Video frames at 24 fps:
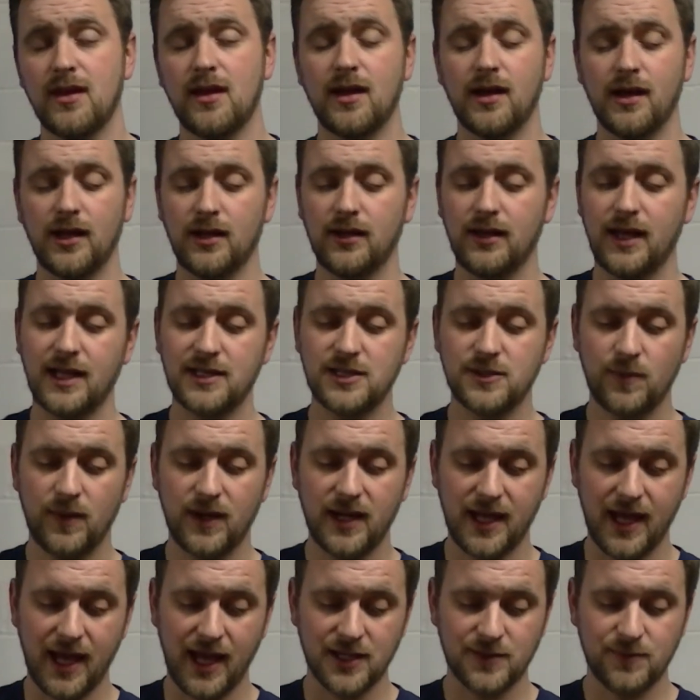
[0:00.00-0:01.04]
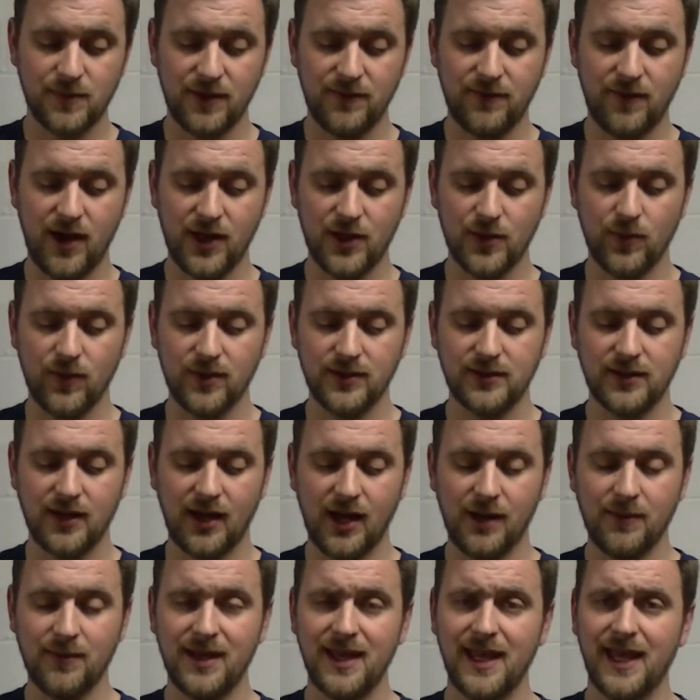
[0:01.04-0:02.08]
I had somebody ask my father one
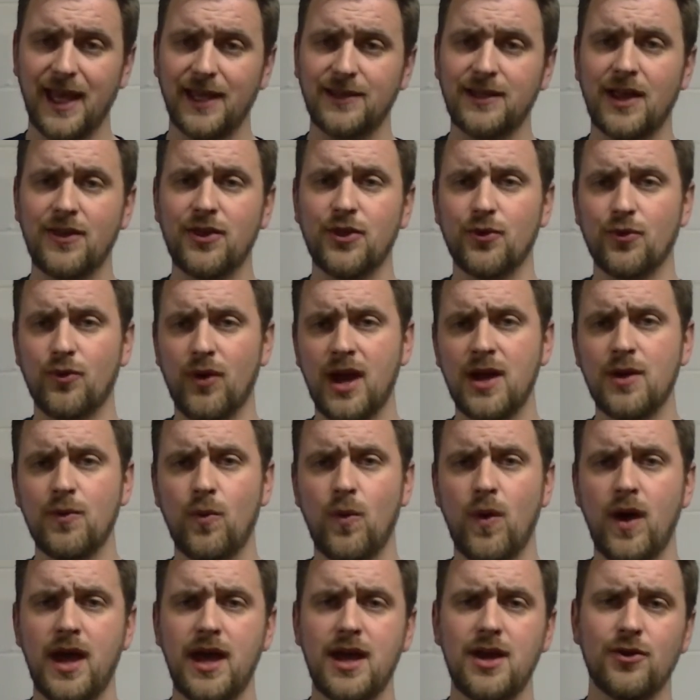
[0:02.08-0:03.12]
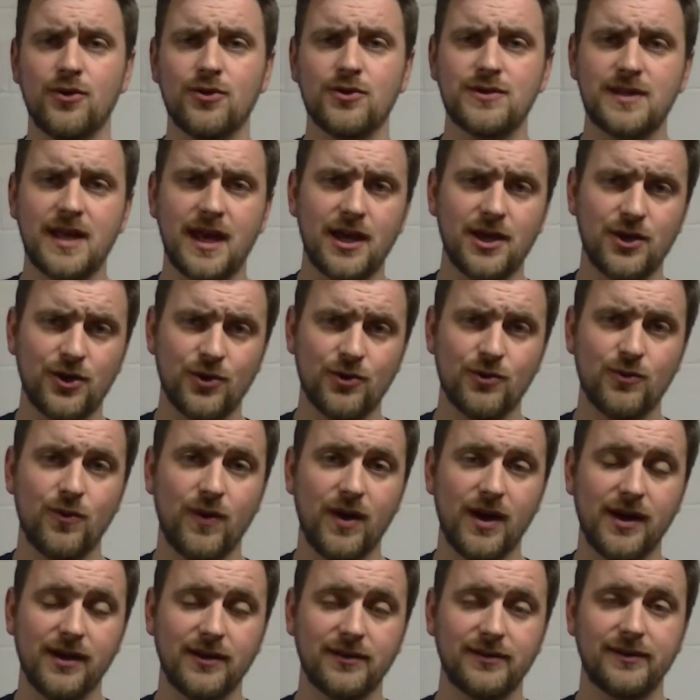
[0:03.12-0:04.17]
time, is that the right way or is that your
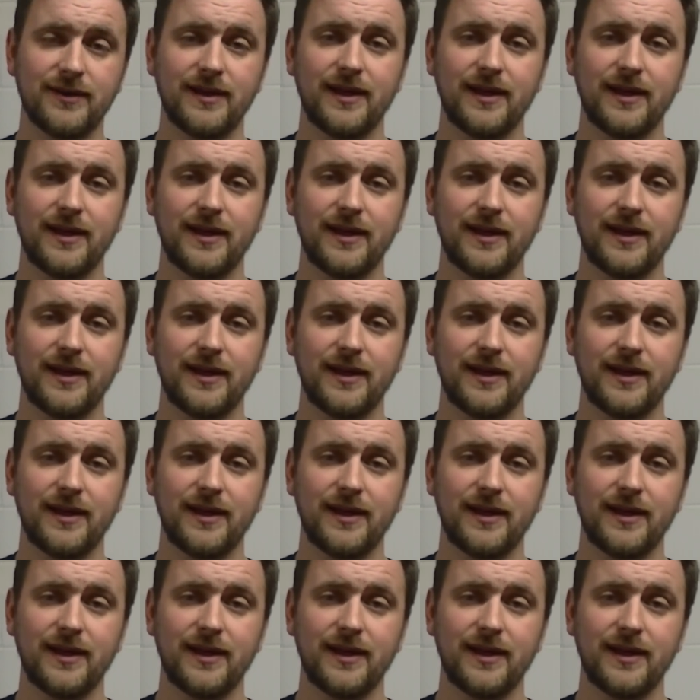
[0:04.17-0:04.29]
way?